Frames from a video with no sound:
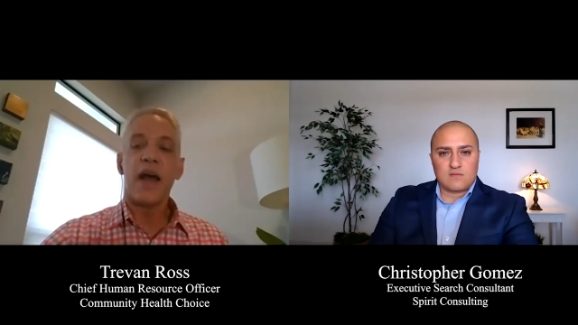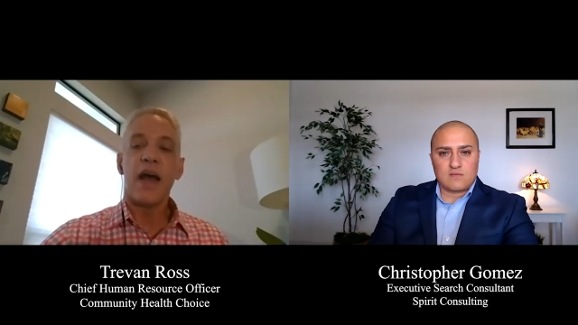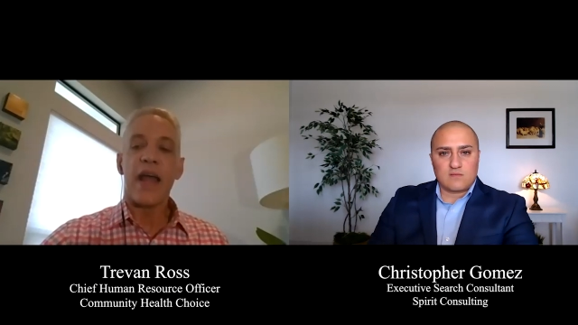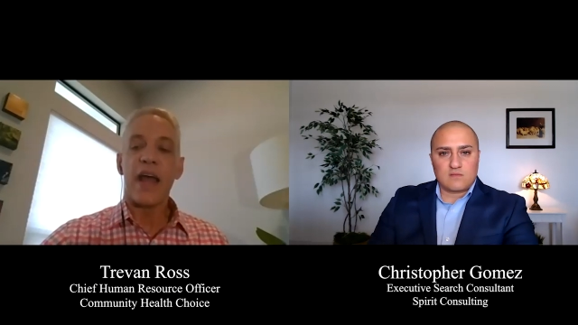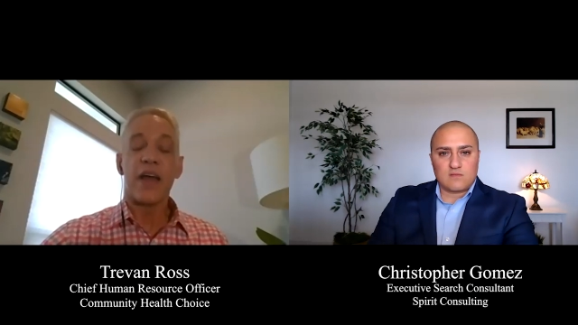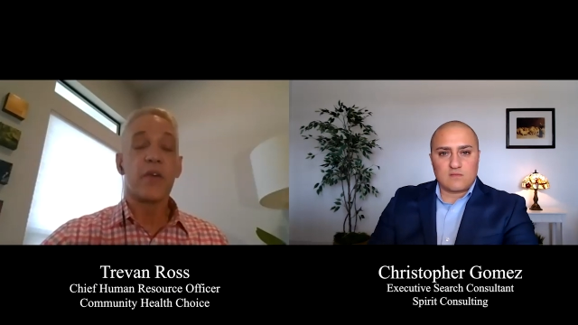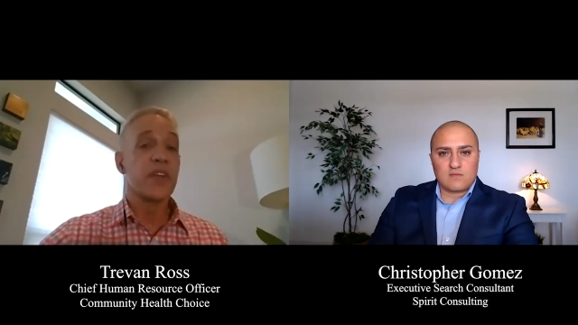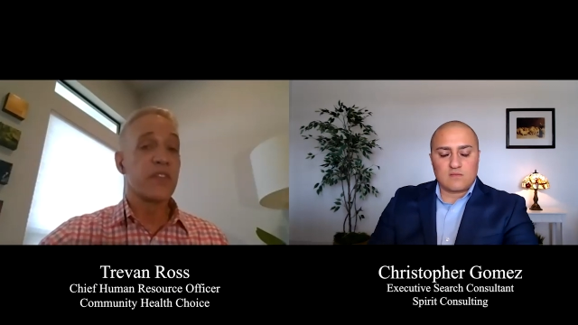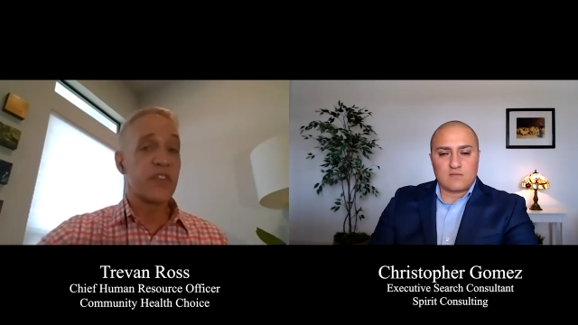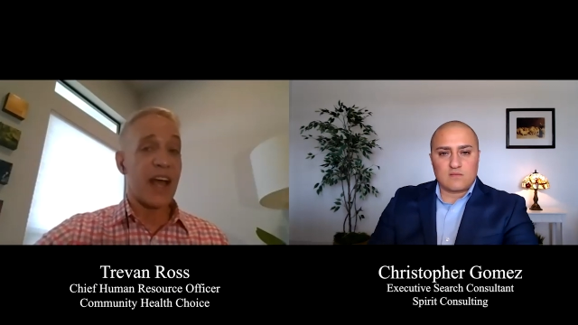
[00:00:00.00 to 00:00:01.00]
Speaker 1: I, I
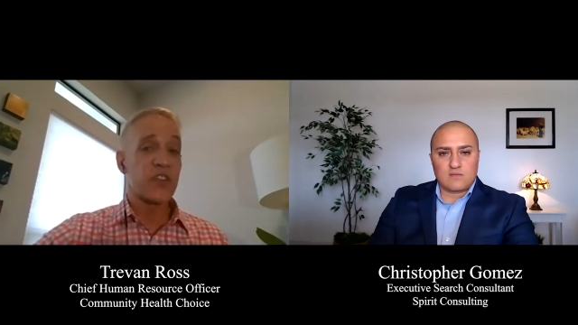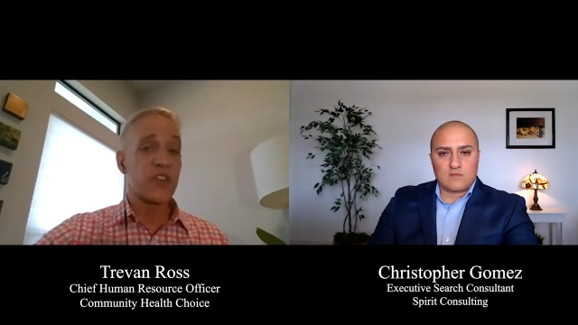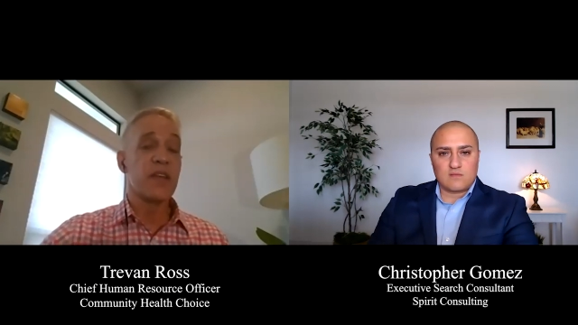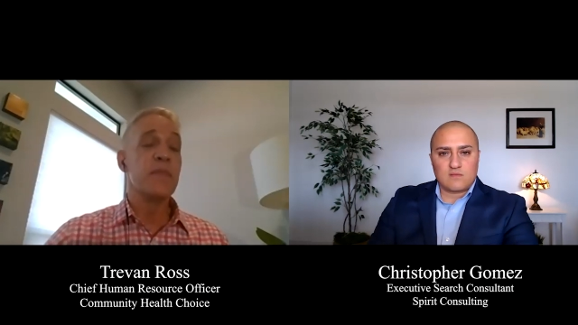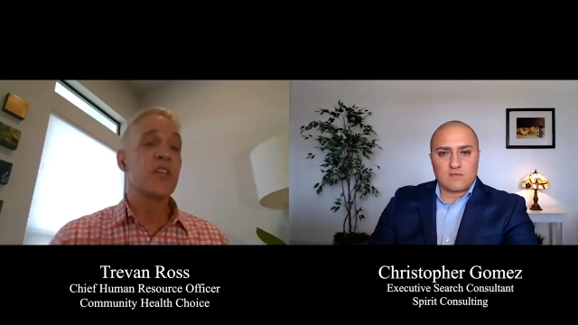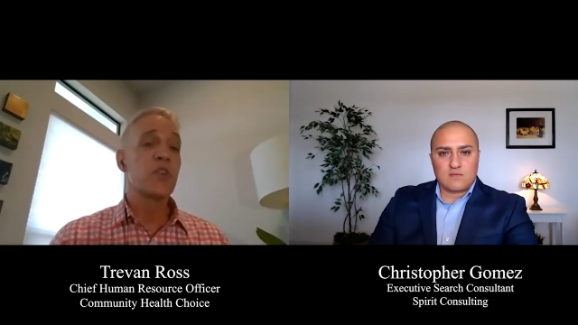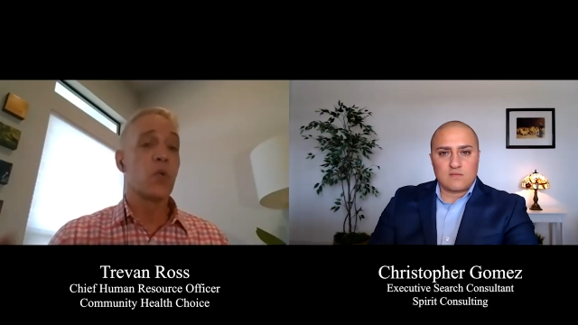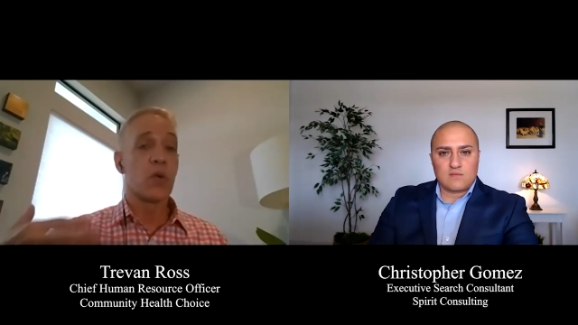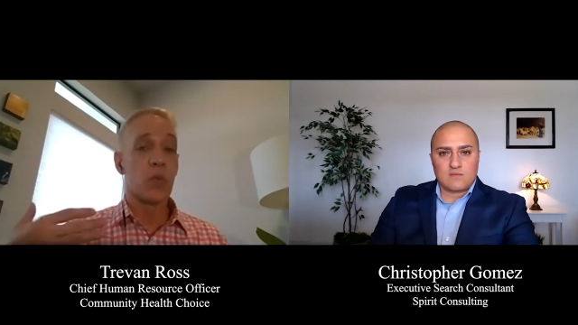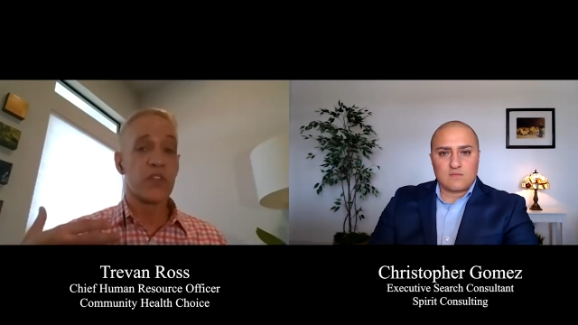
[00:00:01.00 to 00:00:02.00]
this actually
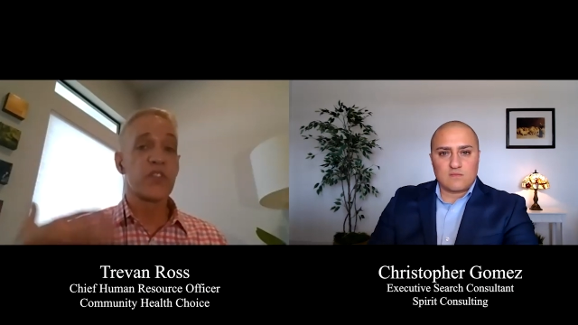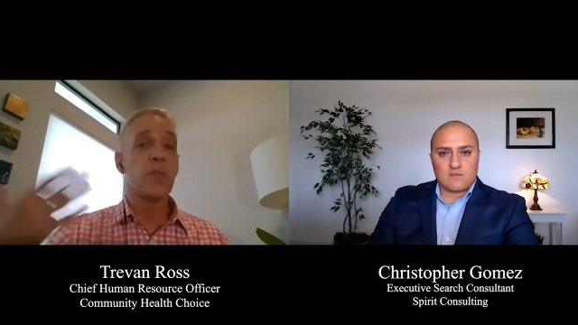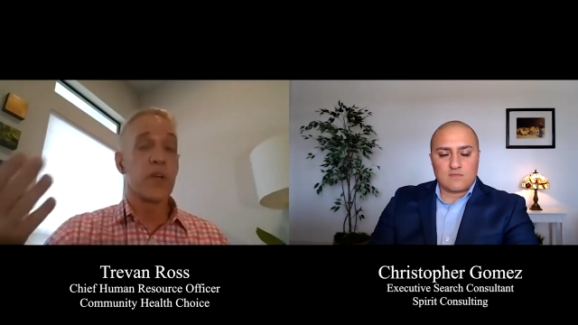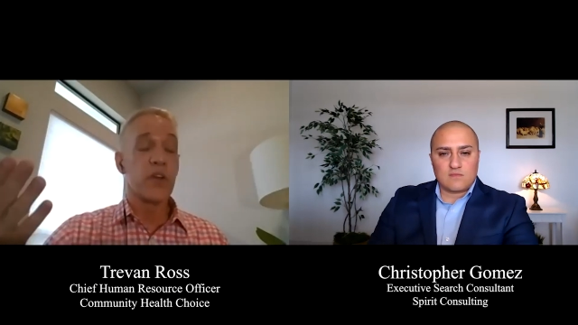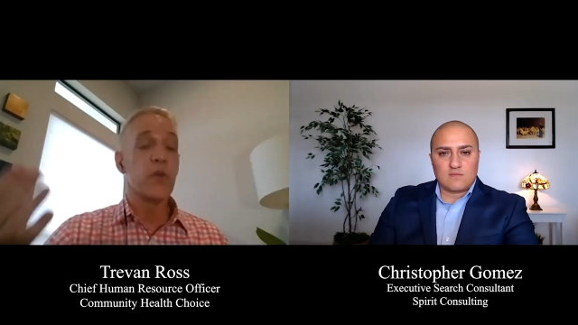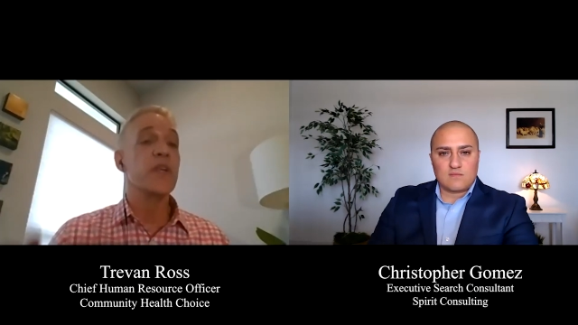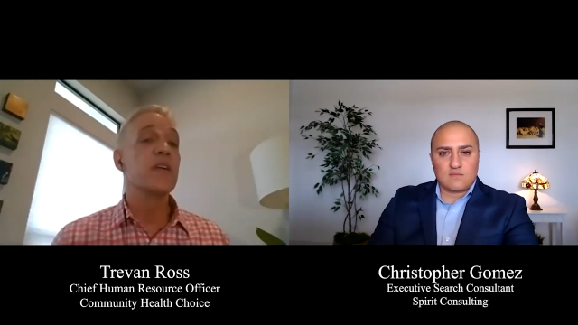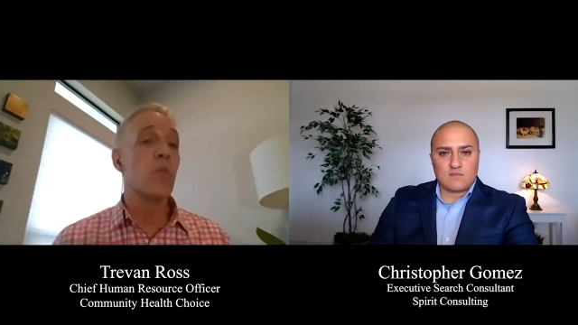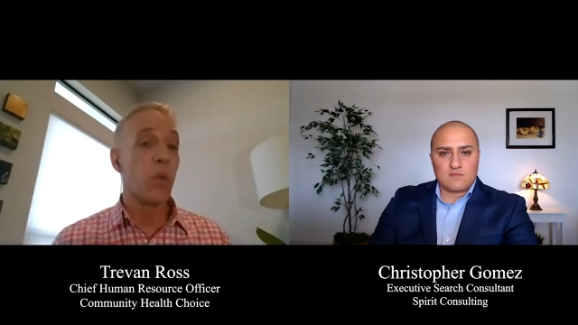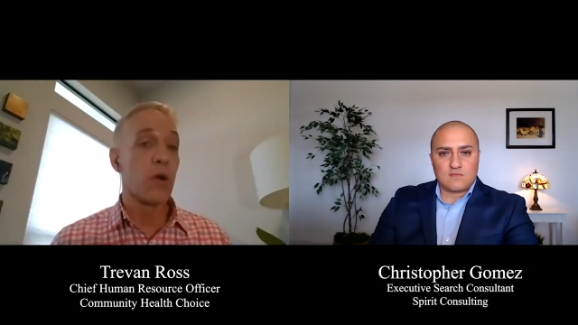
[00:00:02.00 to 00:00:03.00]
mentor was someone who
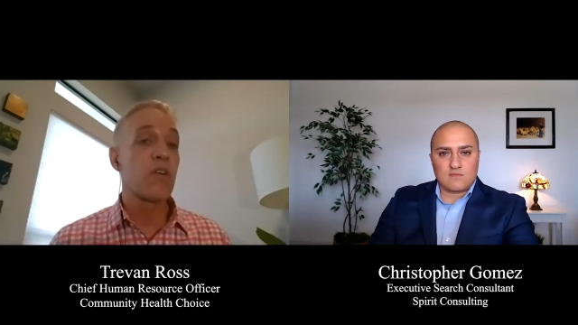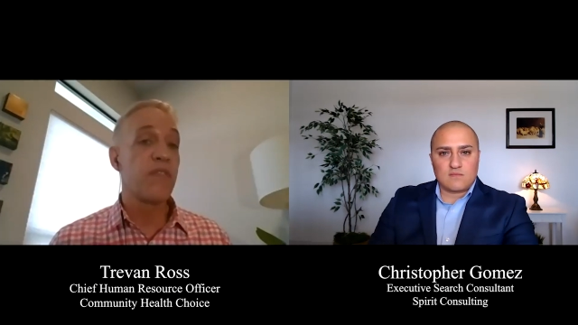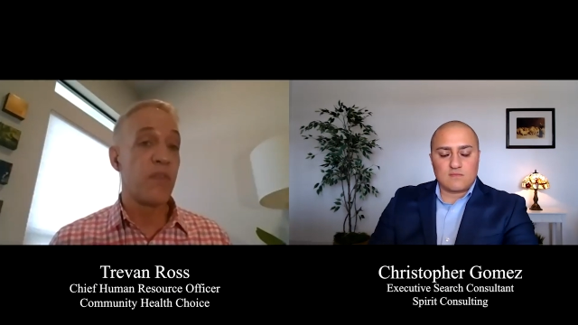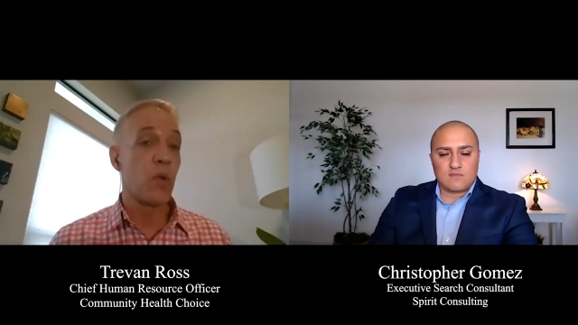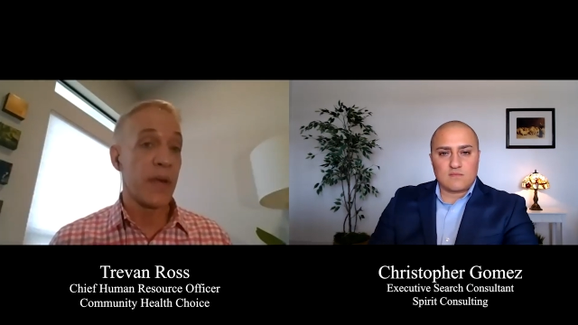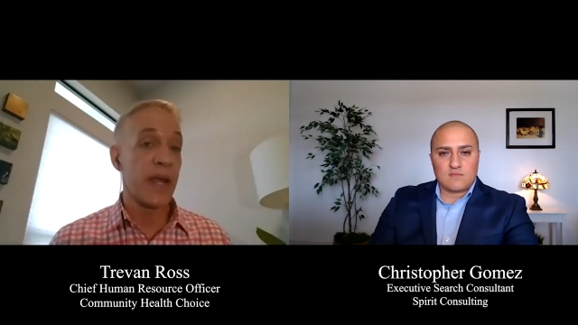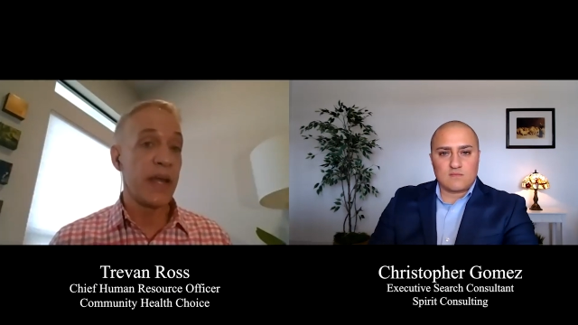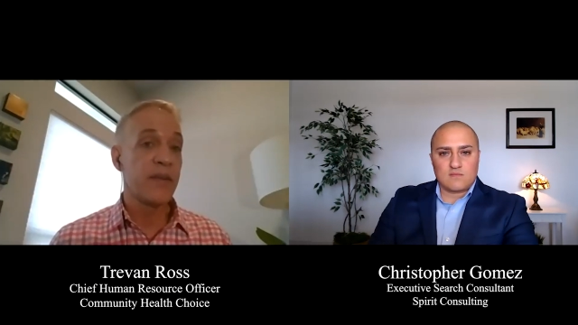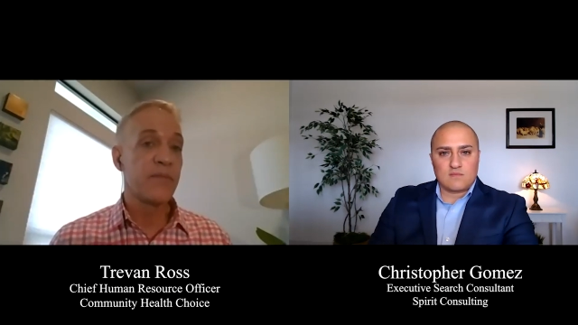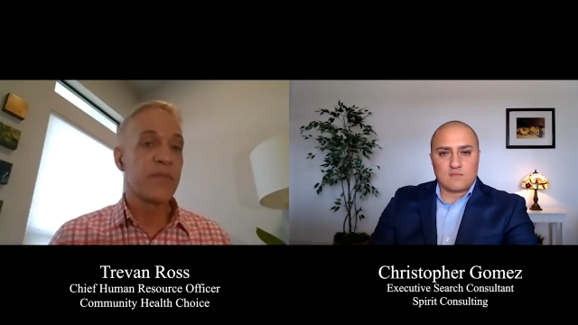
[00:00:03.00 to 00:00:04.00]
did work for
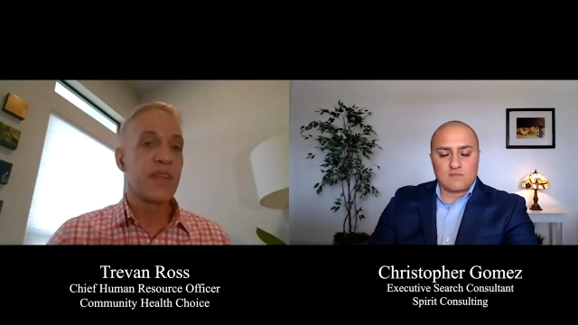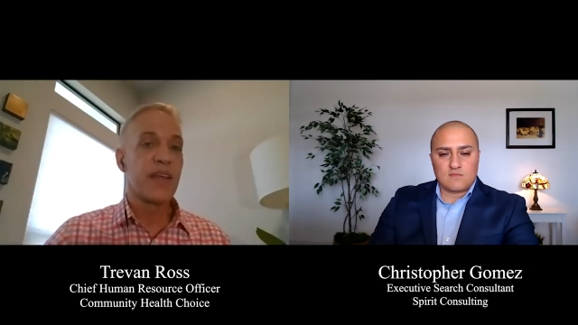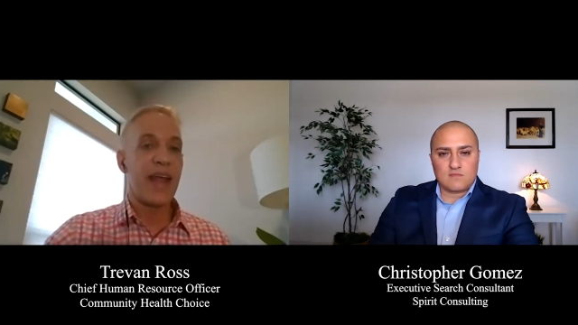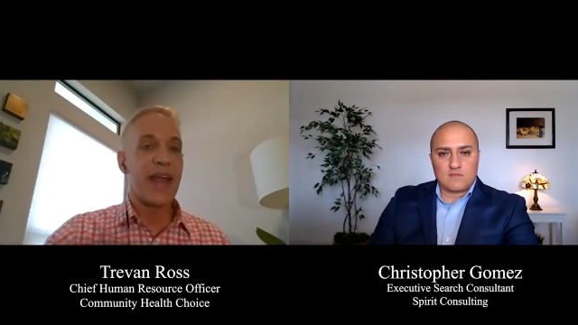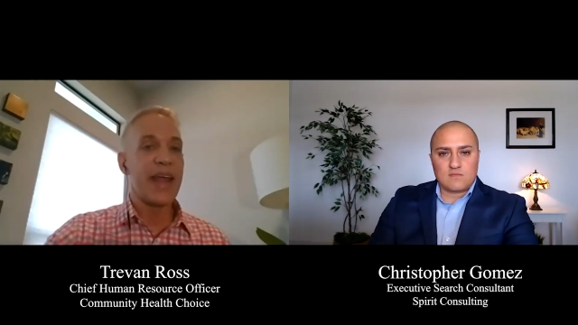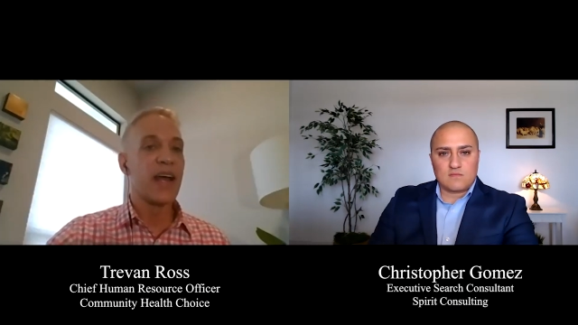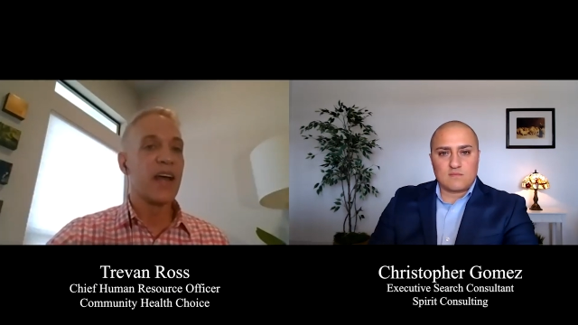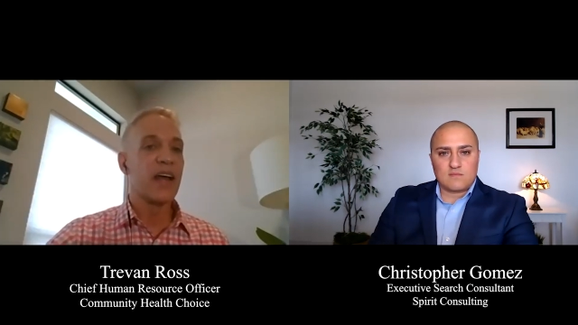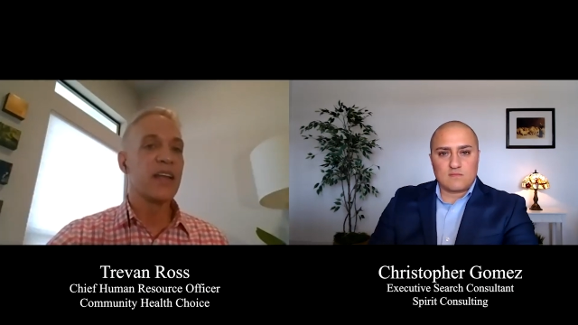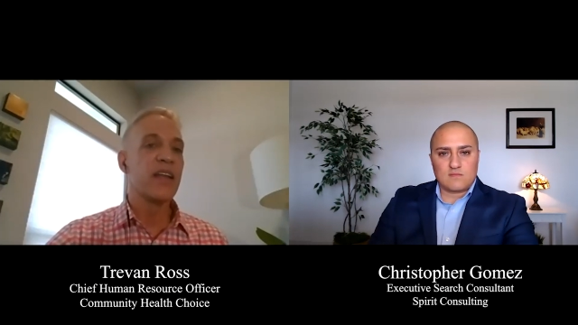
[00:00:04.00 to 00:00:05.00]
me
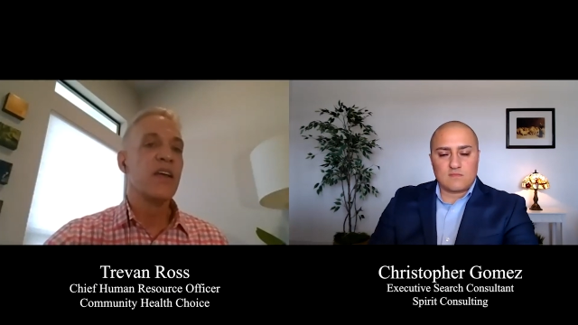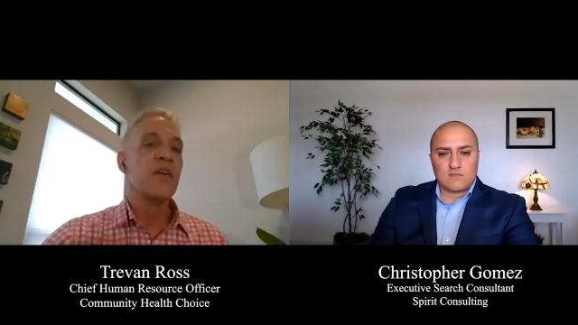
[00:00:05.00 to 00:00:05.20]
and